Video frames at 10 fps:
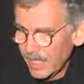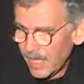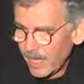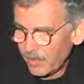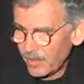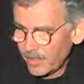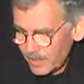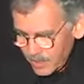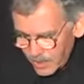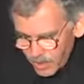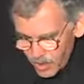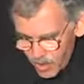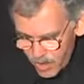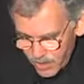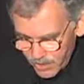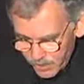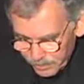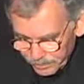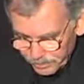with these 6 cards.